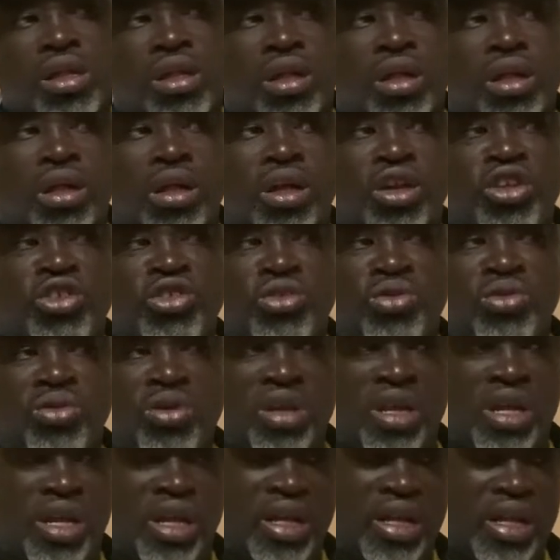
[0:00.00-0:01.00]
Uh, you know,
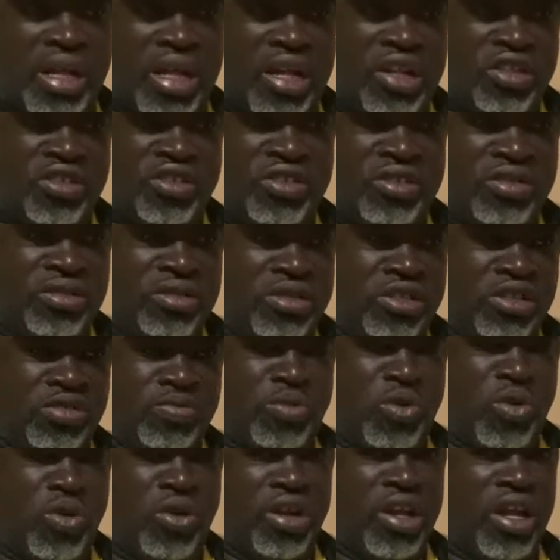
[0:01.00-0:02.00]
like as this
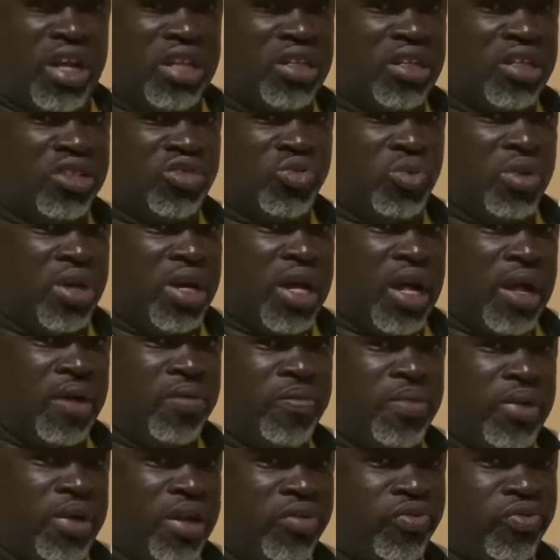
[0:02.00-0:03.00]
morning, I just wake
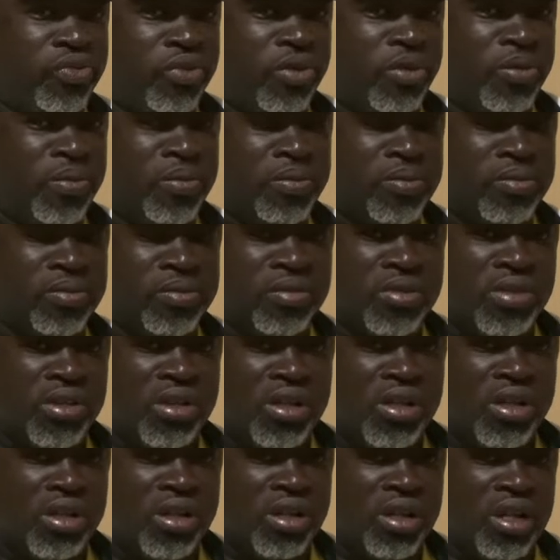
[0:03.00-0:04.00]
up bed from,
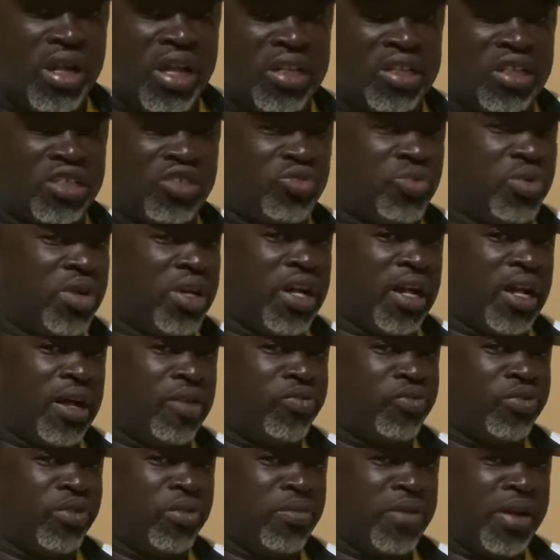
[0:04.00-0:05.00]
I just wake
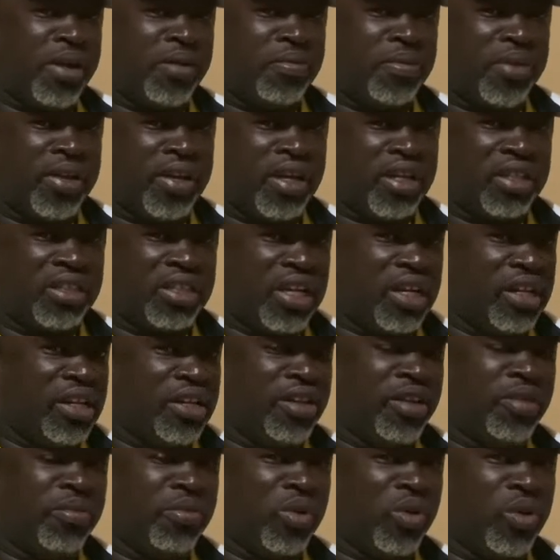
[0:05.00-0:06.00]
up from my bed early in
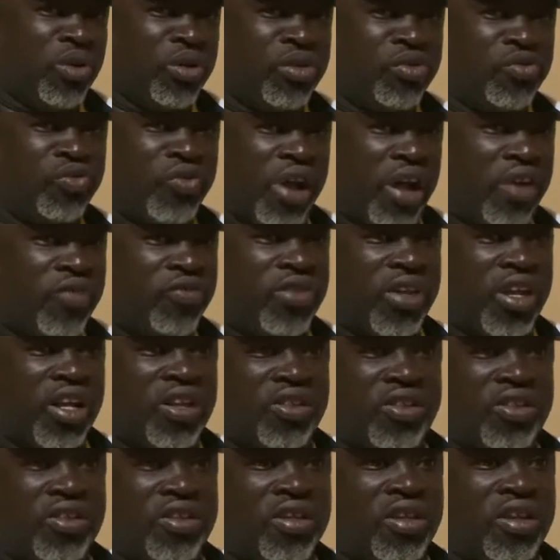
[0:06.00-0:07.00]
the morning,
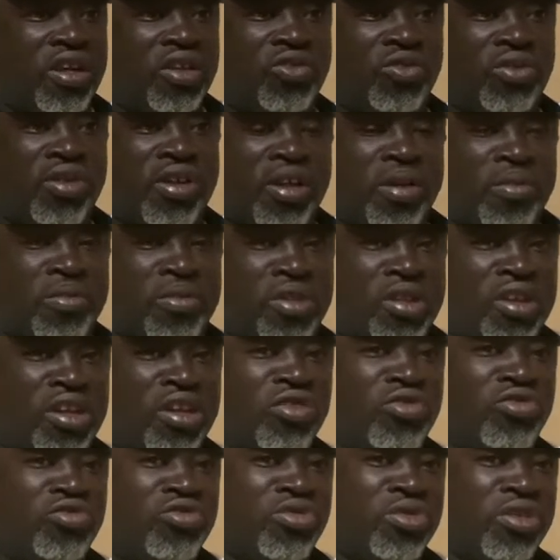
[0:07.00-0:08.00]
5.30 here to come here
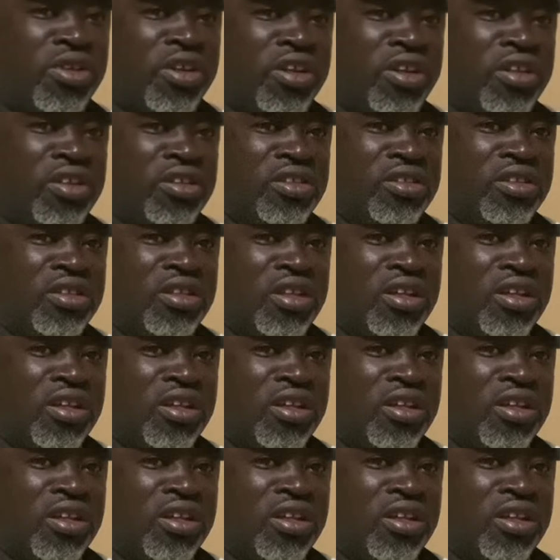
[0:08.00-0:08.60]
and train.